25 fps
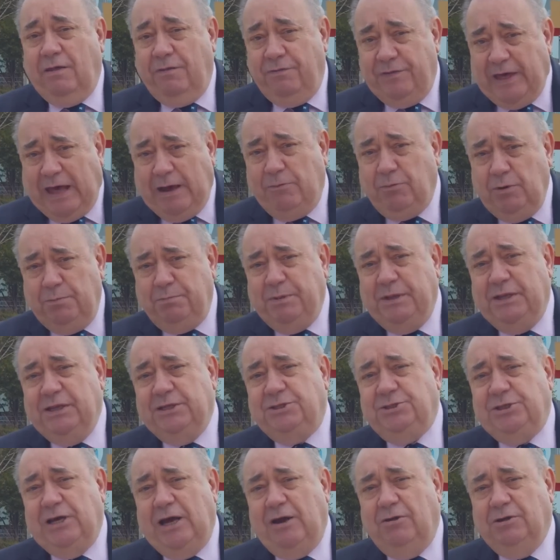that would be
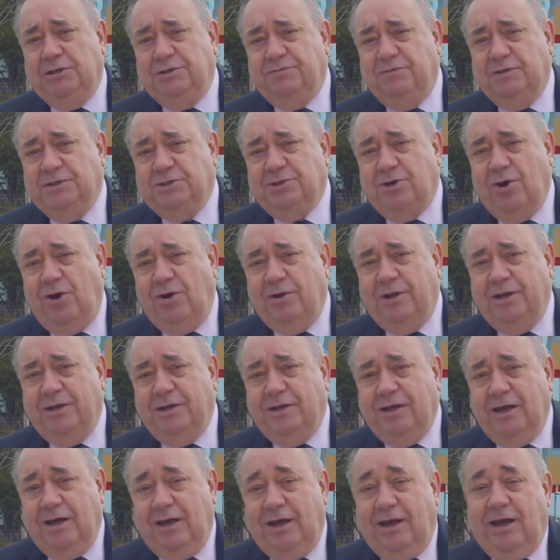the challenge for
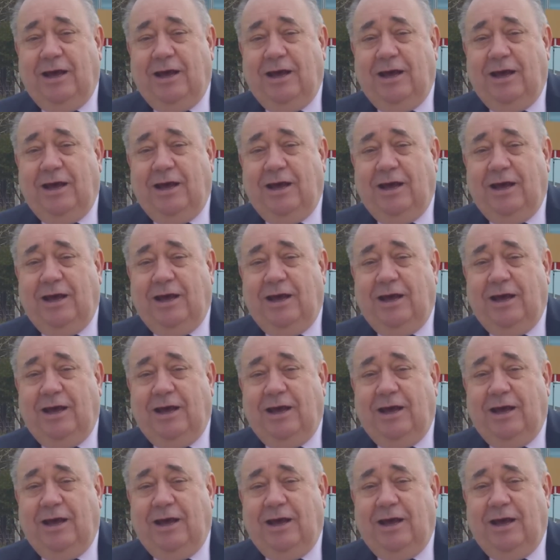Scotland.